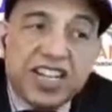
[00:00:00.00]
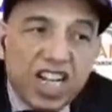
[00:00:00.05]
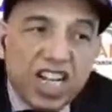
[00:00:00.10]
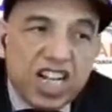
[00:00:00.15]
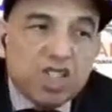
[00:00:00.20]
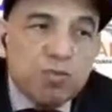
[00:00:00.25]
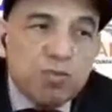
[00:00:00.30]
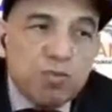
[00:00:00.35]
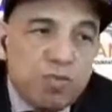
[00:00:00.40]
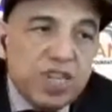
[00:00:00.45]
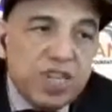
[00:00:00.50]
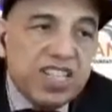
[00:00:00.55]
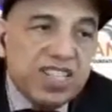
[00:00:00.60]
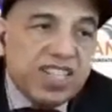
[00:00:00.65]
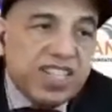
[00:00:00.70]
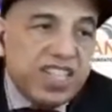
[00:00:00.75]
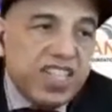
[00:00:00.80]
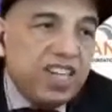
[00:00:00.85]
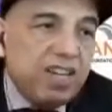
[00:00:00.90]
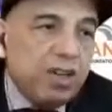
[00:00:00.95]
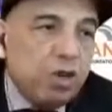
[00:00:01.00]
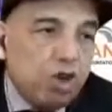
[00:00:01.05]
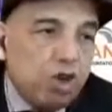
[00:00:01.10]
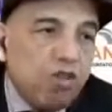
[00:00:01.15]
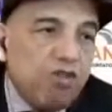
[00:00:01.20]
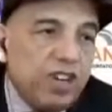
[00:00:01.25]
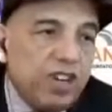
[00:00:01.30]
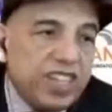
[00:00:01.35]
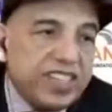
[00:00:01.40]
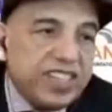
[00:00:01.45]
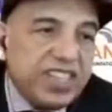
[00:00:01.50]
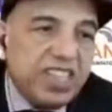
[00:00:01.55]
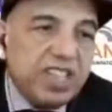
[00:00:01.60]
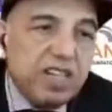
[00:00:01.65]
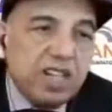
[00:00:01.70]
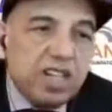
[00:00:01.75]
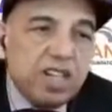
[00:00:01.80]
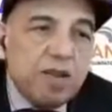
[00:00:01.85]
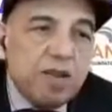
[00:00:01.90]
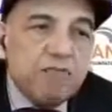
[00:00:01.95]
transmissibility and low vaccine
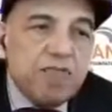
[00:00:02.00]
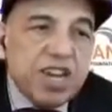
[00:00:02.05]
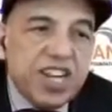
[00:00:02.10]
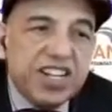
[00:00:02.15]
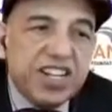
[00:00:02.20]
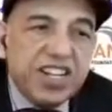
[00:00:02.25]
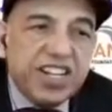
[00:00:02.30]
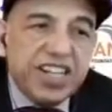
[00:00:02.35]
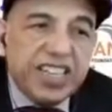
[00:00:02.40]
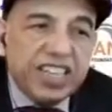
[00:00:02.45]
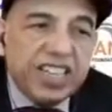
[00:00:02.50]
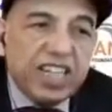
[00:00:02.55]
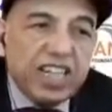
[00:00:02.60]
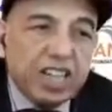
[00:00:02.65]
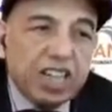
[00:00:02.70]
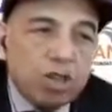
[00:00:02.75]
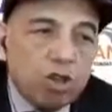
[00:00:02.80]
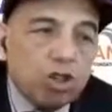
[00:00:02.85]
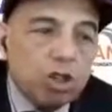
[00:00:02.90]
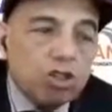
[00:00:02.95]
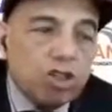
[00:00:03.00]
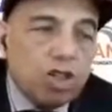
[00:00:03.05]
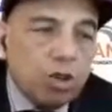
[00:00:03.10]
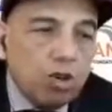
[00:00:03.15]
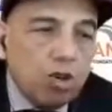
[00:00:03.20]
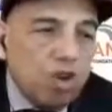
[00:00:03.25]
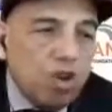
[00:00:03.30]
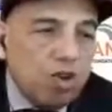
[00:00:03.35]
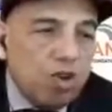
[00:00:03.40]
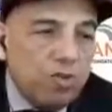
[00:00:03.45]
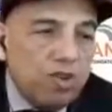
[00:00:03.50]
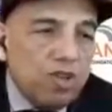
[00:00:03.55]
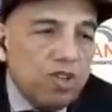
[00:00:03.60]
penetration across the globe.